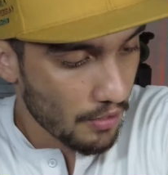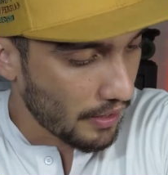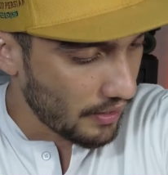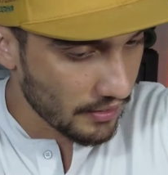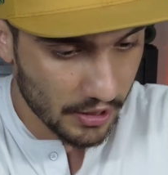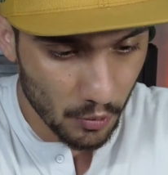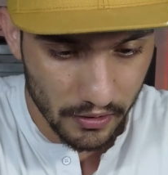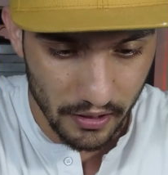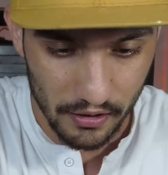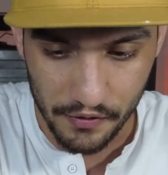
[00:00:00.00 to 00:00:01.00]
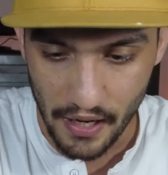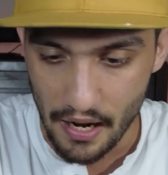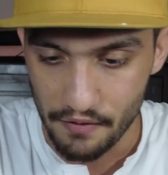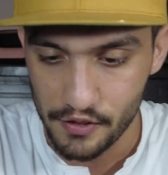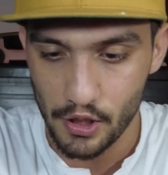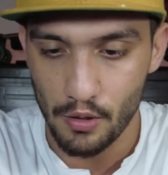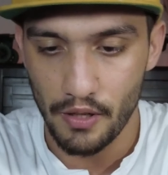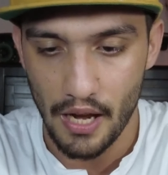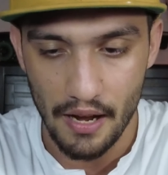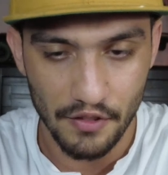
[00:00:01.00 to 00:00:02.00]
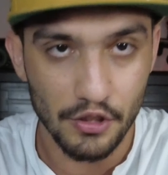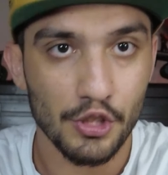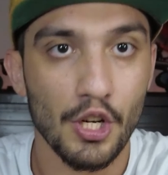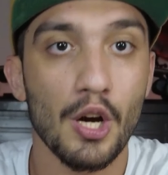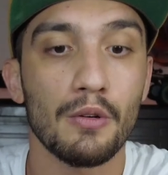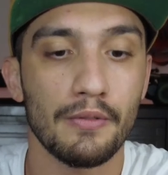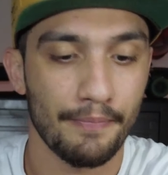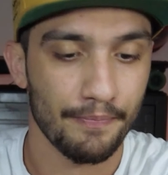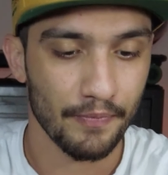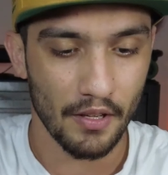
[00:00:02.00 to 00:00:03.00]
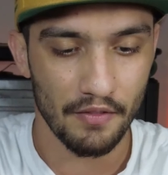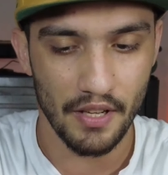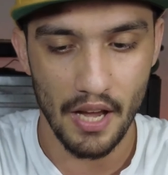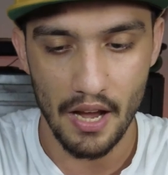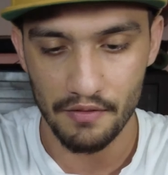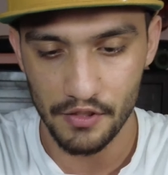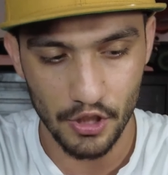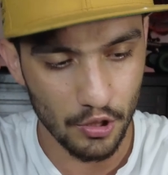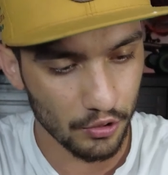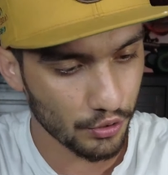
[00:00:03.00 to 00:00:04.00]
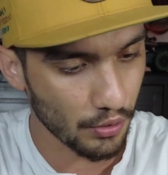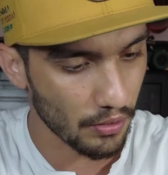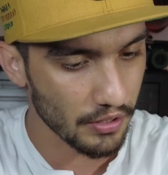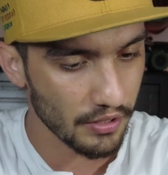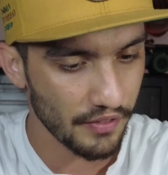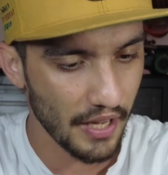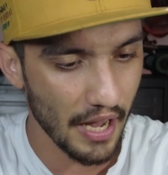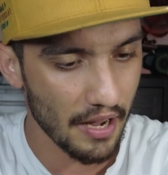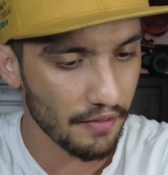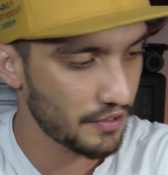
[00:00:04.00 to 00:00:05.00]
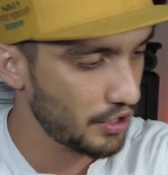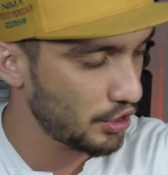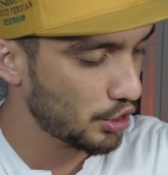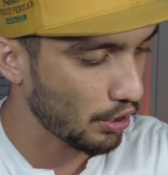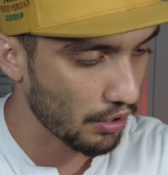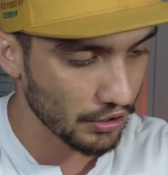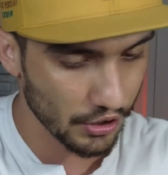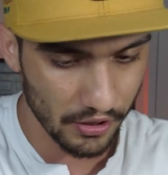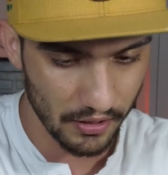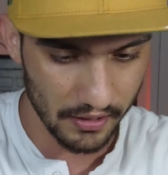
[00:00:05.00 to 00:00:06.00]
Alright, let's see what else we have. So we have the drone, we have the controller, we have the charger.